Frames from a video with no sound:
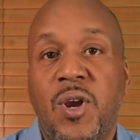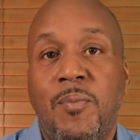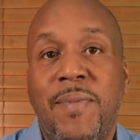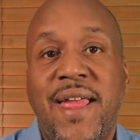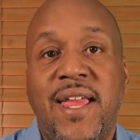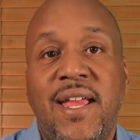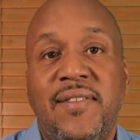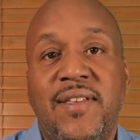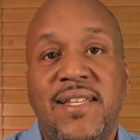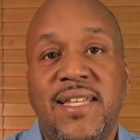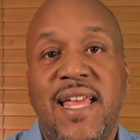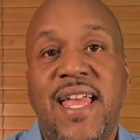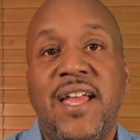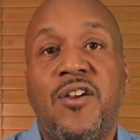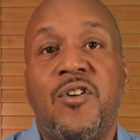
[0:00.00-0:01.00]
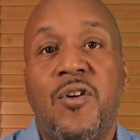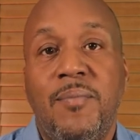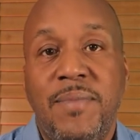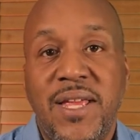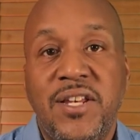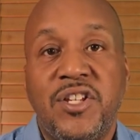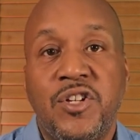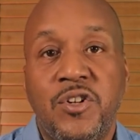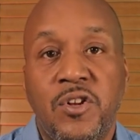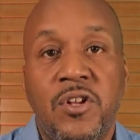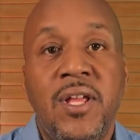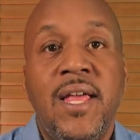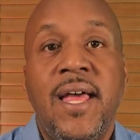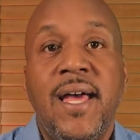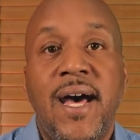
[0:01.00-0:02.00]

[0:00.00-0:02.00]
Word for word: We're making these incremental